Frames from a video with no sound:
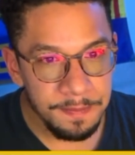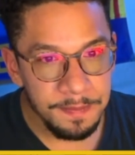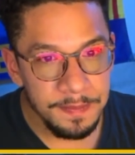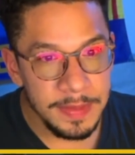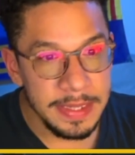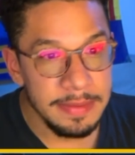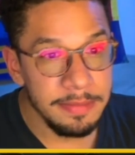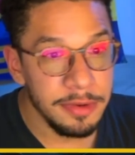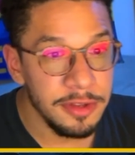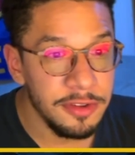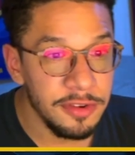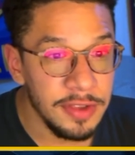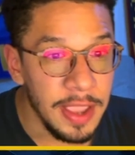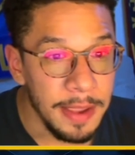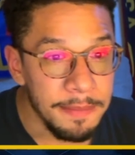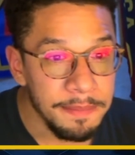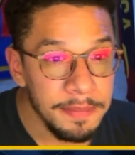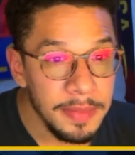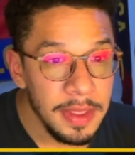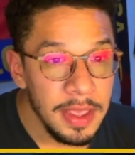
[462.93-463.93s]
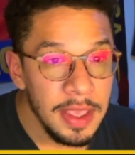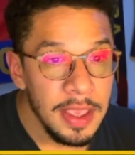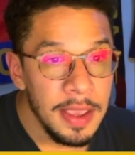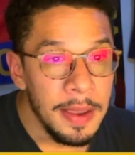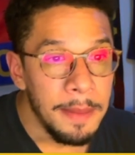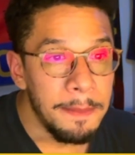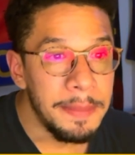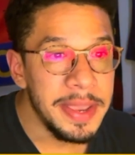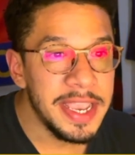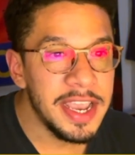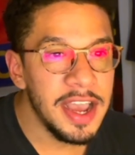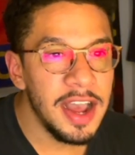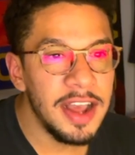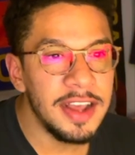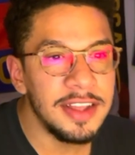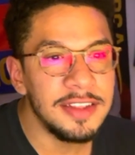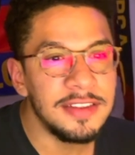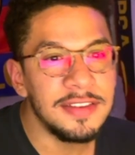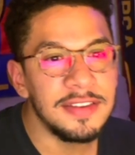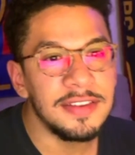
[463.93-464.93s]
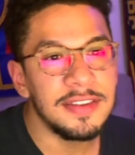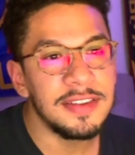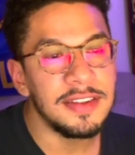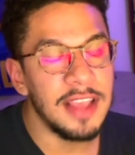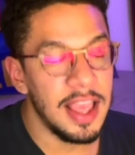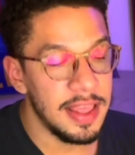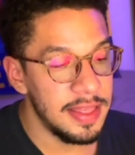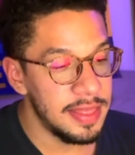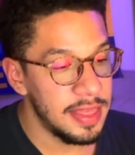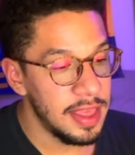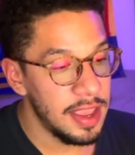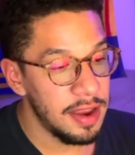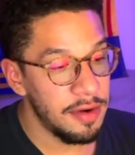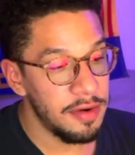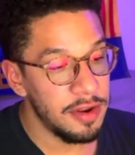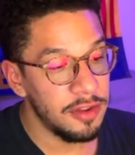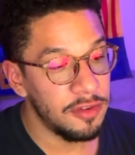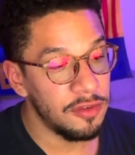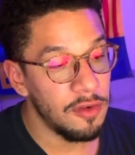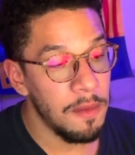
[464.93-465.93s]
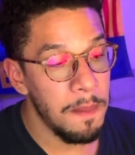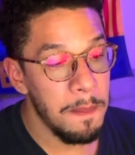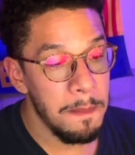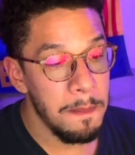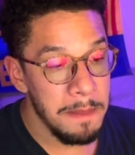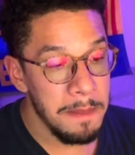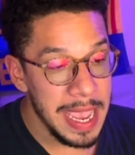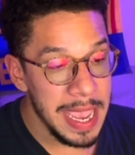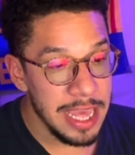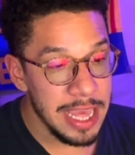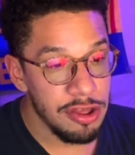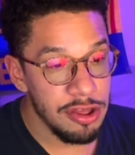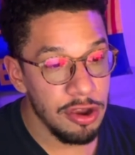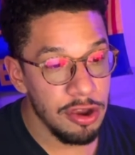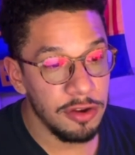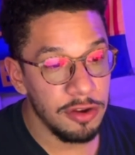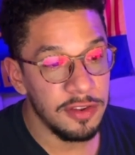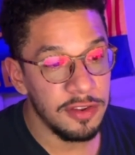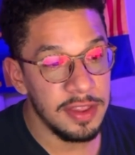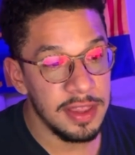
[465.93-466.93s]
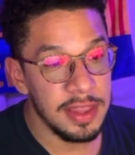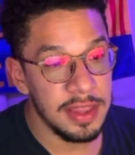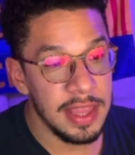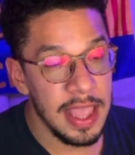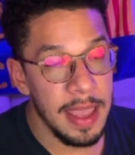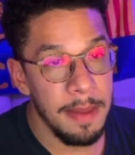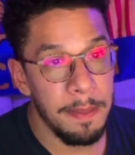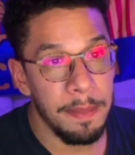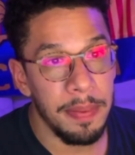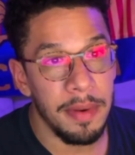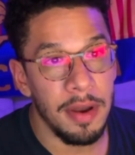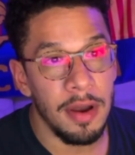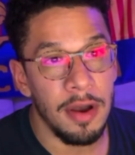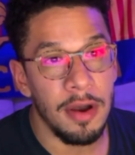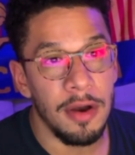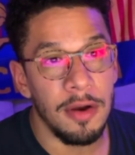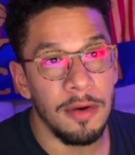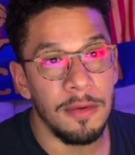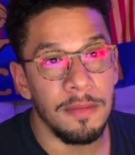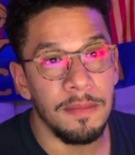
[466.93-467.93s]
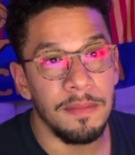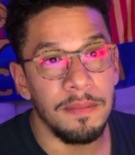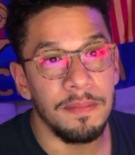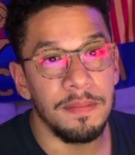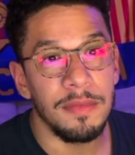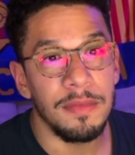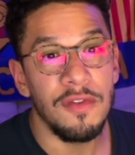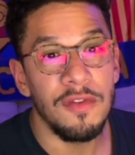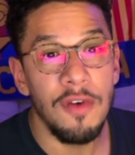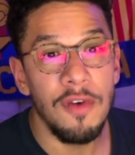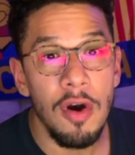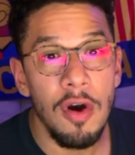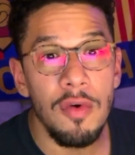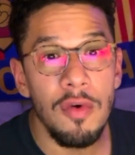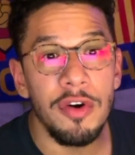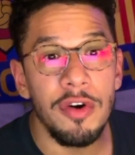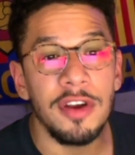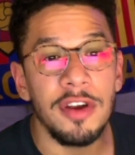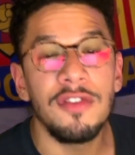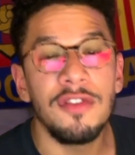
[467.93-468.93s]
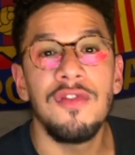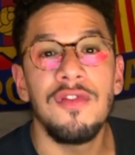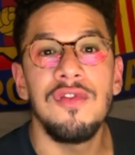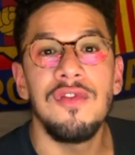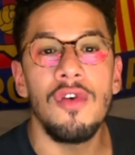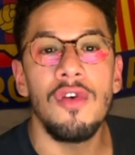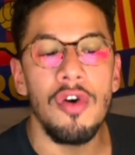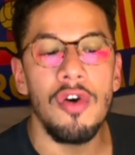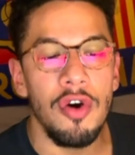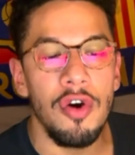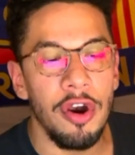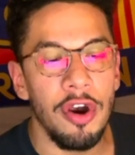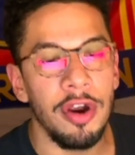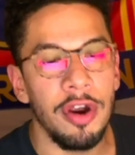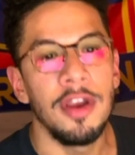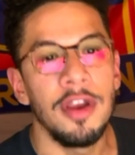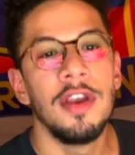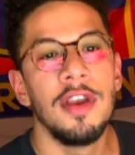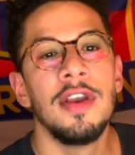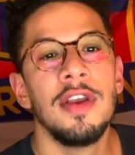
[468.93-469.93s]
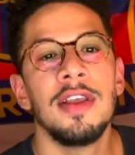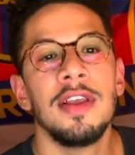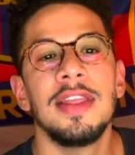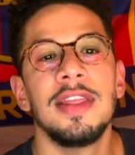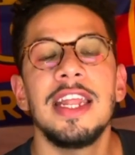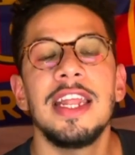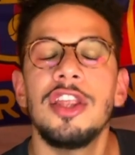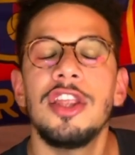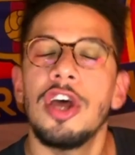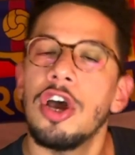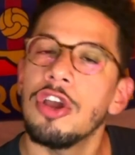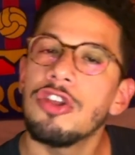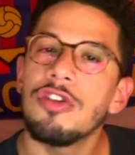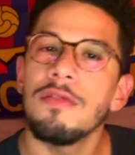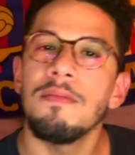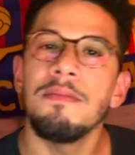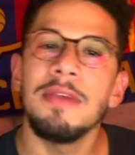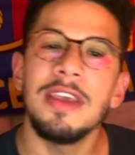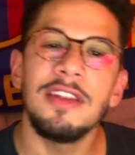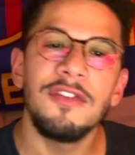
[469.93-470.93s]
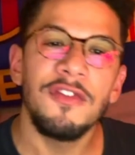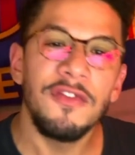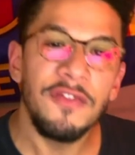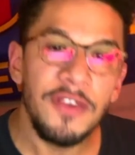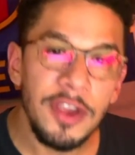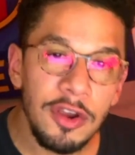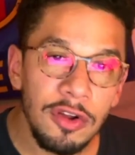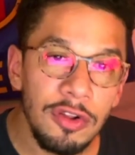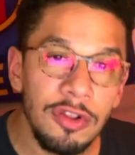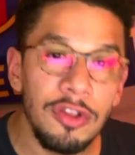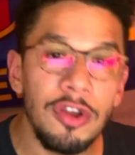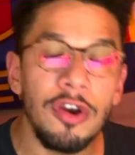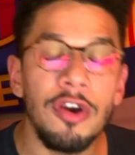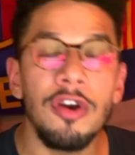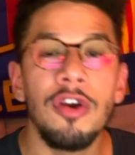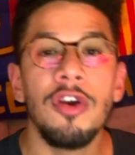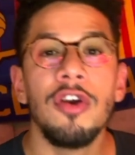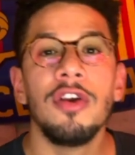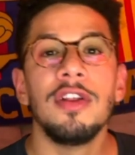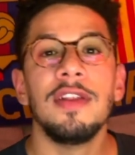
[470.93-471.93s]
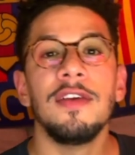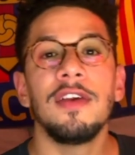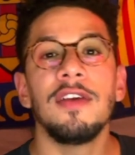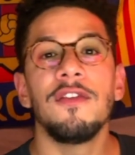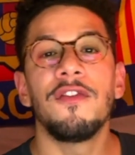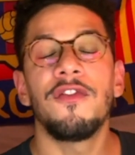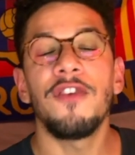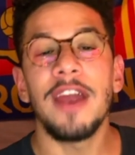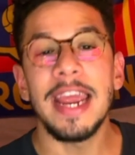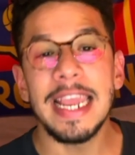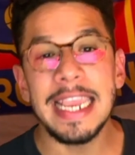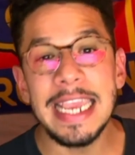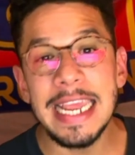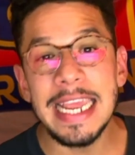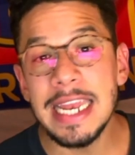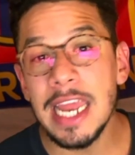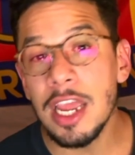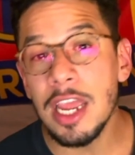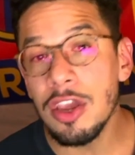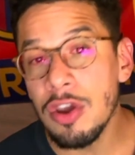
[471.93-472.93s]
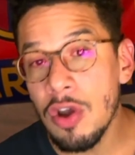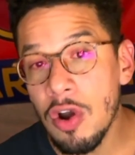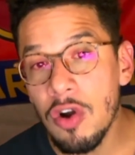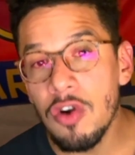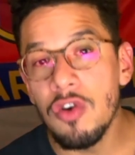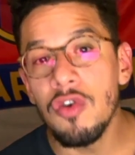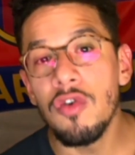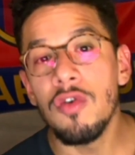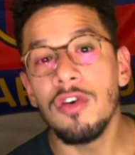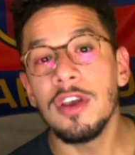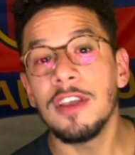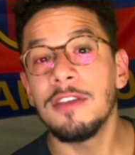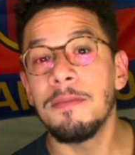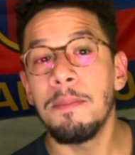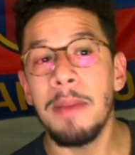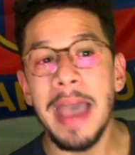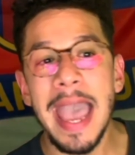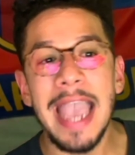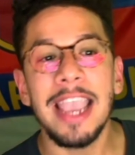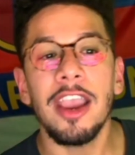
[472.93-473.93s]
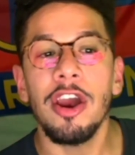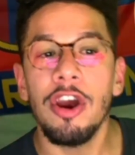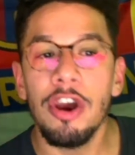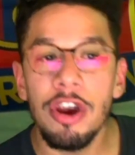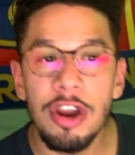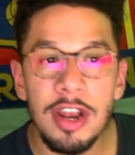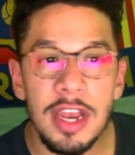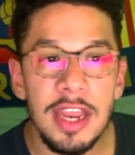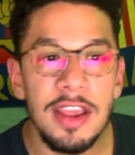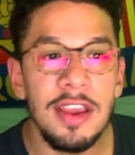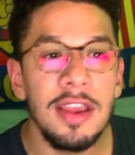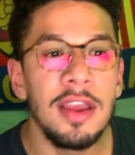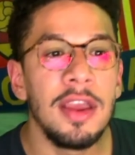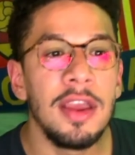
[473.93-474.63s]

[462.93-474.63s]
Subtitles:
But it's okay because there is some major step forward for the Dutch midfielder Frankie de Jong, who is back early